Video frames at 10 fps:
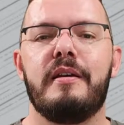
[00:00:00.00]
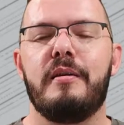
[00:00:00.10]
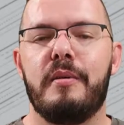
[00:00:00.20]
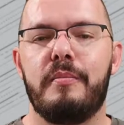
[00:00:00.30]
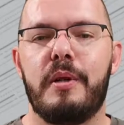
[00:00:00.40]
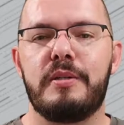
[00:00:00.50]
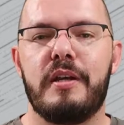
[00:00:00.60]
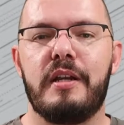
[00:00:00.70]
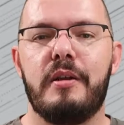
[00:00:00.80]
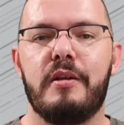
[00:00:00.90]
most
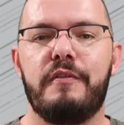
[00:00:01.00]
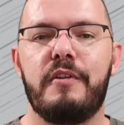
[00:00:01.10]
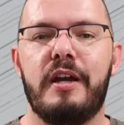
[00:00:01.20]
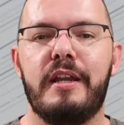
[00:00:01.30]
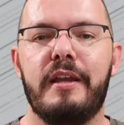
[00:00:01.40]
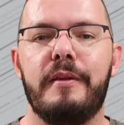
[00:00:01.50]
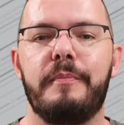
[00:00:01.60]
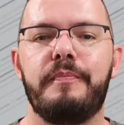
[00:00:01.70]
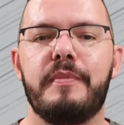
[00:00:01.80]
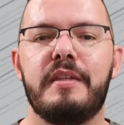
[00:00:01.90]
likely on a Friday,
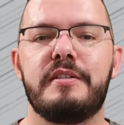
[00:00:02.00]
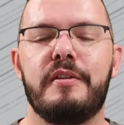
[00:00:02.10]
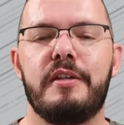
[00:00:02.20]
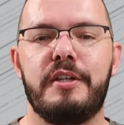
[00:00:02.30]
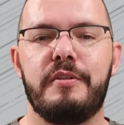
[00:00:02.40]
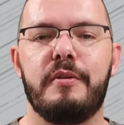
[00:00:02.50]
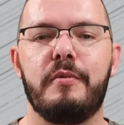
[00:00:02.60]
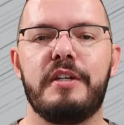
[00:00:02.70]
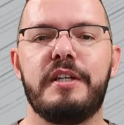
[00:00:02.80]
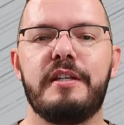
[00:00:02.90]
so that you can
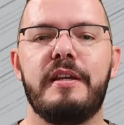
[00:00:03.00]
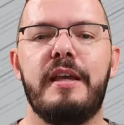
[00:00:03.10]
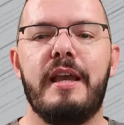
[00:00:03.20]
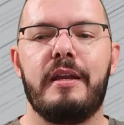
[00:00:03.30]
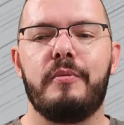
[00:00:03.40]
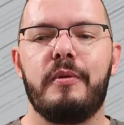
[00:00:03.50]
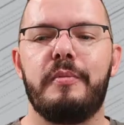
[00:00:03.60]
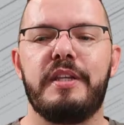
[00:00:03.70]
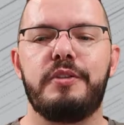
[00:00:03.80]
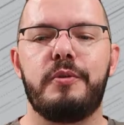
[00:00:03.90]
watch it. It will
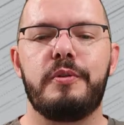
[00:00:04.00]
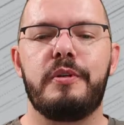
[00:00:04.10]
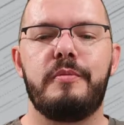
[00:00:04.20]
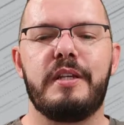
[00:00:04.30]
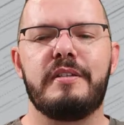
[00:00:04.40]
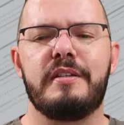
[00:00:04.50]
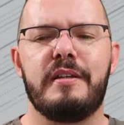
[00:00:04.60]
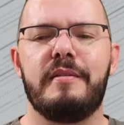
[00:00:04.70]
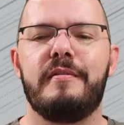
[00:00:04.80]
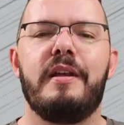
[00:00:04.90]
be shorter because the
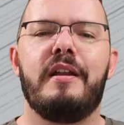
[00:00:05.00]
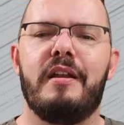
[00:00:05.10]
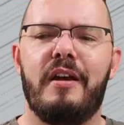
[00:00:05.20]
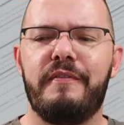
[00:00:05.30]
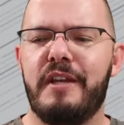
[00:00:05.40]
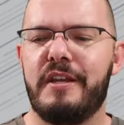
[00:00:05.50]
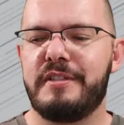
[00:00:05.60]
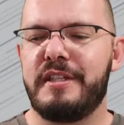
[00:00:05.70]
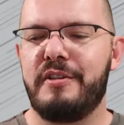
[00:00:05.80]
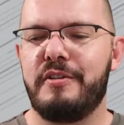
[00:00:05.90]
live videos
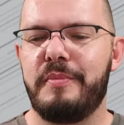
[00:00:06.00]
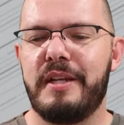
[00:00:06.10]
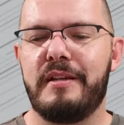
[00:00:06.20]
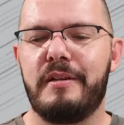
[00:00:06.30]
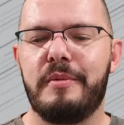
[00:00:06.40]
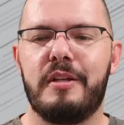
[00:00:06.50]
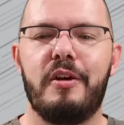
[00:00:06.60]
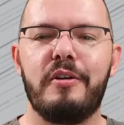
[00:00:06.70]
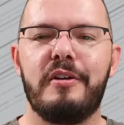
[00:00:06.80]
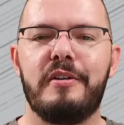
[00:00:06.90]
tend to be a little bit
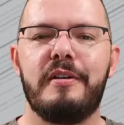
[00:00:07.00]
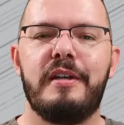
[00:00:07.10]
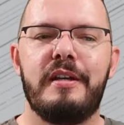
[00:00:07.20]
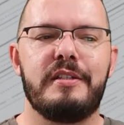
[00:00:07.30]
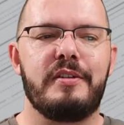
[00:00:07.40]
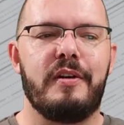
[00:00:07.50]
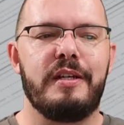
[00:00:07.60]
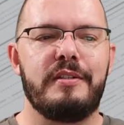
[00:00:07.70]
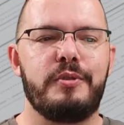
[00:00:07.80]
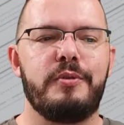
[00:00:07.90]
longer. So I
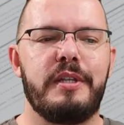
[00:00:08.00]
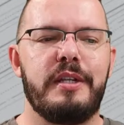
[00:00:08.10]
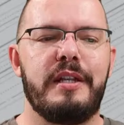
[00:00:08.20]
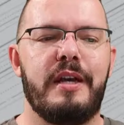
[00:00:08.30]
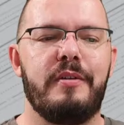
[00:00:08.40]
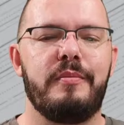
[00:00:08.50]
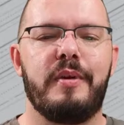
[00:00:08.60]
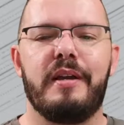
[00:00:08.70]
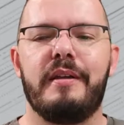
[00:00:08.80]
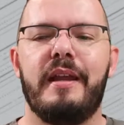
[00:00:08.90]
shorten it down
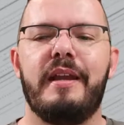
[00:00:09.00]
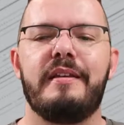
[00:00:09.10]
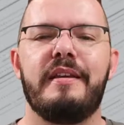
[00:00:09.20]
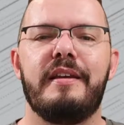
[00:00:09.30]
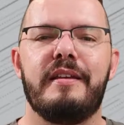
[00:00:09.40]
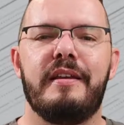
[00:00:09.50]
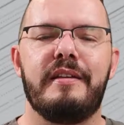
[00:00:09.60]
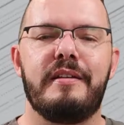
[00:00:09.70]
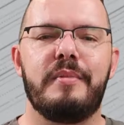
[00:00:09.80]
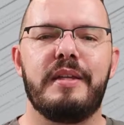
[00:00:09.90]
by editing it a
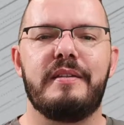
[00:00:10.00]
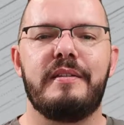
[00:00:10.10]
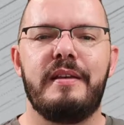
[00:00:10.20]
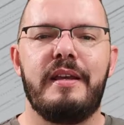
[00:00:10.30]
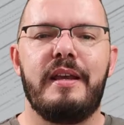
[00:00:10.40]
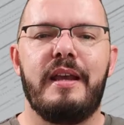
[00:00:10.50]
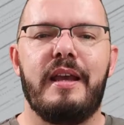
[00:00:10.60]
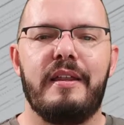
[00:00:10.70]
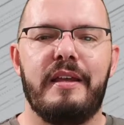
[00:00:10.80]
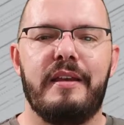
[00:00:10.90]
little bit,
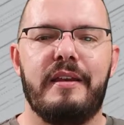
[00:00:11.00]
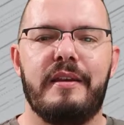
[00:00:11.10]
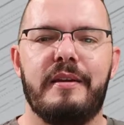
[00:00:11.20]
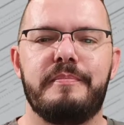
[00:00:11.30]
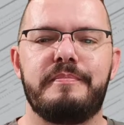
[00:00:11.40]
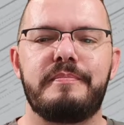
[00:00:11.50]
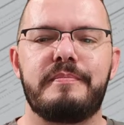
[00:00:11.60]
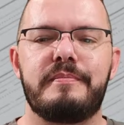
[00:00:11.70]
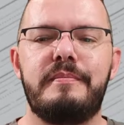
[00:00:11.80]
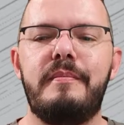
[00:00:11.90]
and then
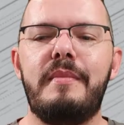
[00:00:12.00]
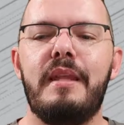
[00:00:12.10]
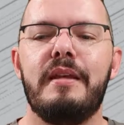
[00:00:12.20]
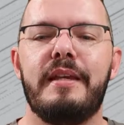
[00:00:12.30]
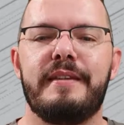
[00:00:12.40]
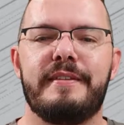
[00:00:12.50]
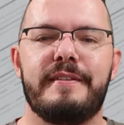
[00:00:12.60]
yes,